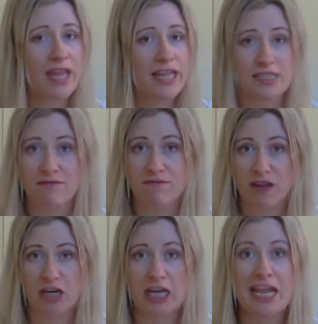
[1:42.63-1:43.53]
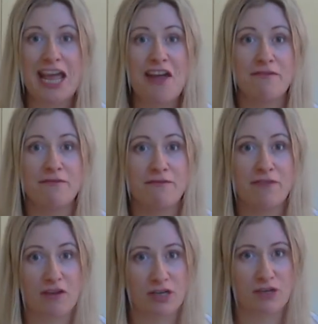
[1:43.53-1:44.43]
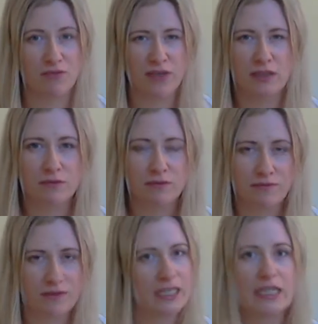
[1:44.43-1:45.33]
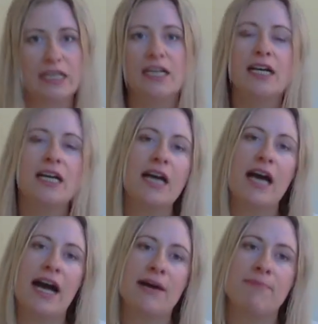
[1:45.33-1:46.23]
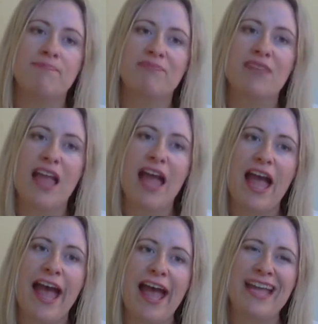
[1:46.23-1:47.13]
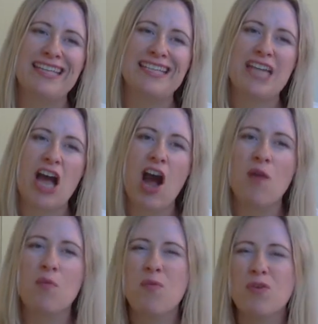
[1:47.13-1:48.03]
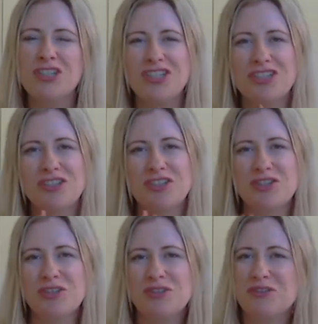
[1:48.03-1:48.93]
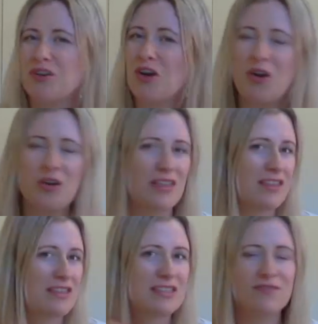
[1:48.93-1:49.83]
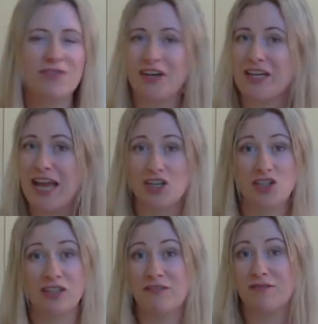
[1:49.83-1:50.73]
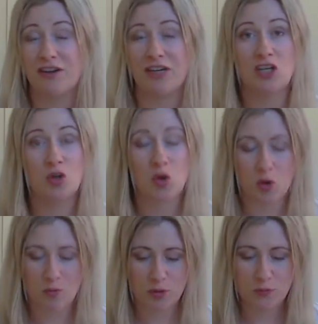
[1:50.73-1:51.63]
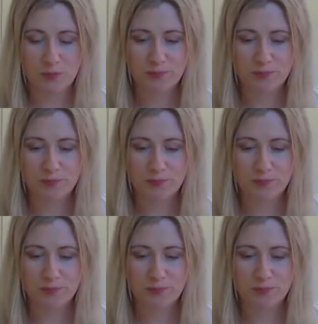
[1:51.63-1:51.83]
It's a very real fear. And I want you to know that this is very natural and very normal.